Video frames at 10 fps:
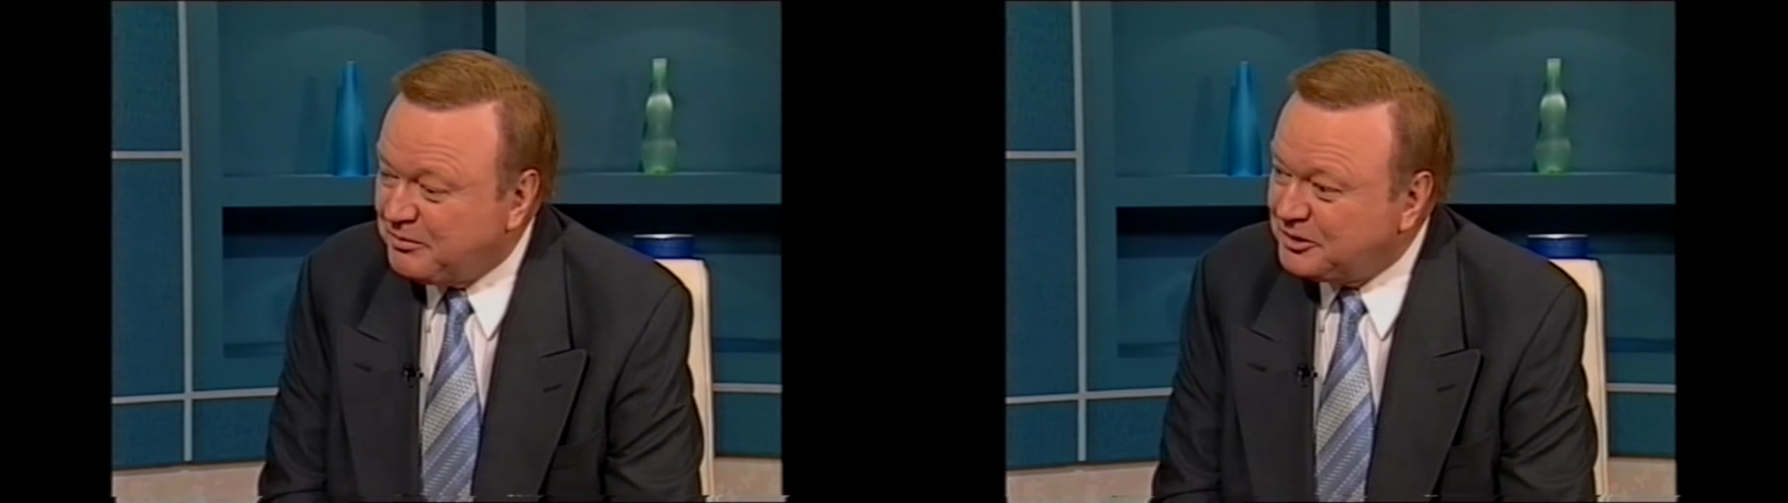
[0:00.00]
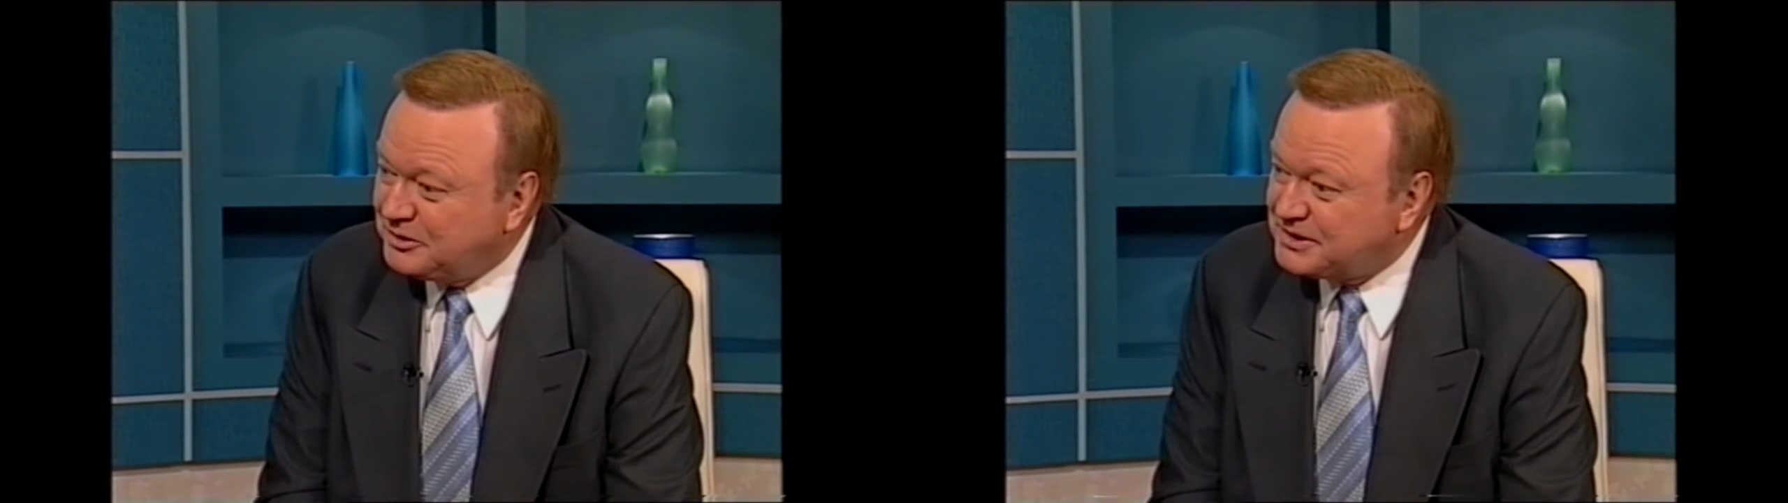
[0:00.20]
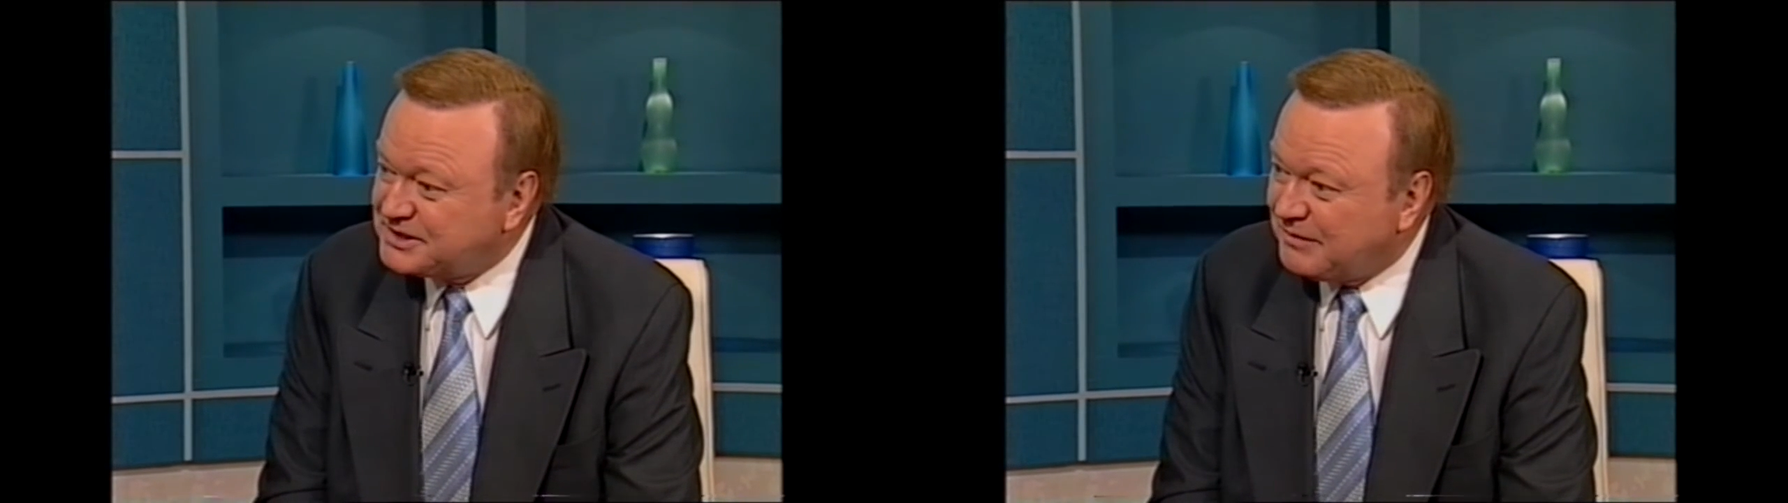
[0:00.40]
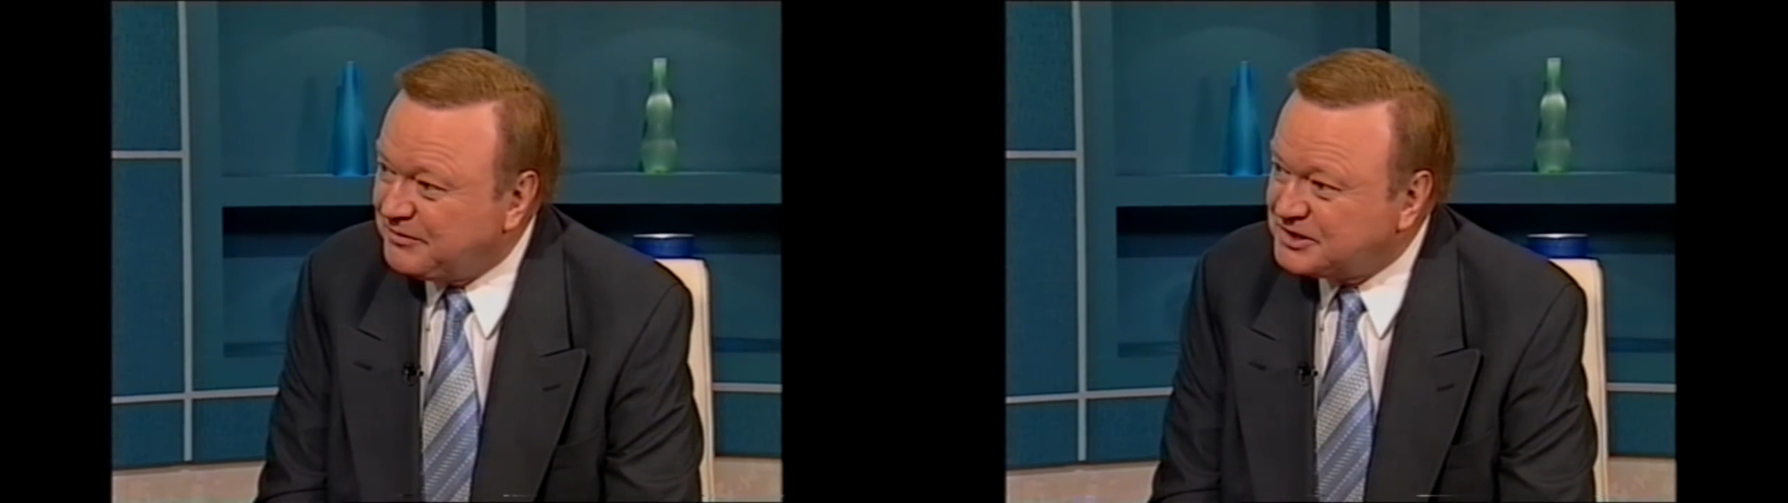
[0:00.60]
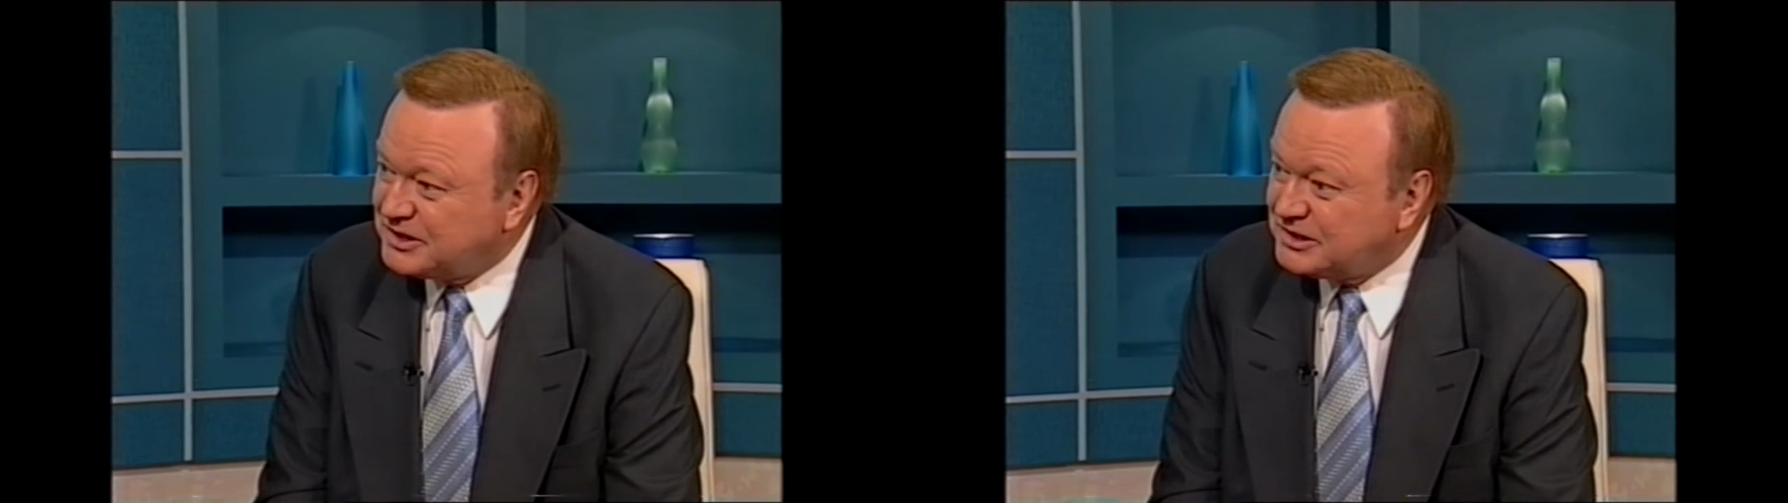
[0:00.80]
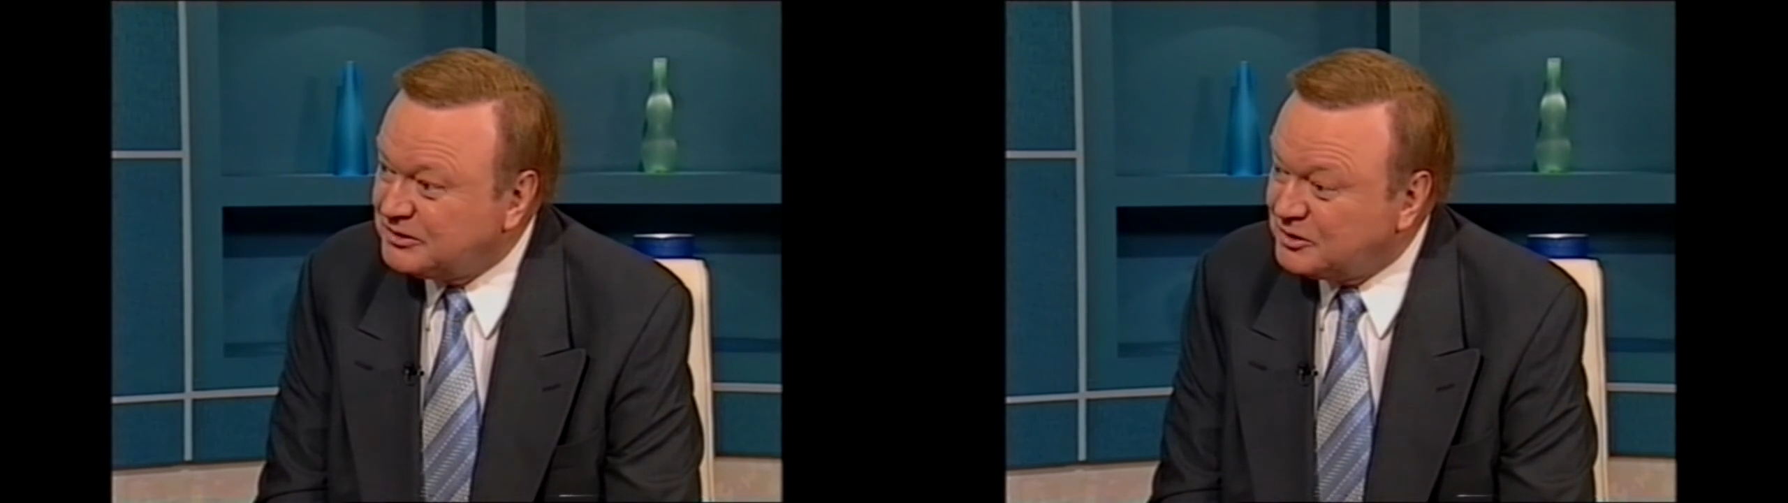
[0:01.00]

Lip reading: but all the stuff that you do,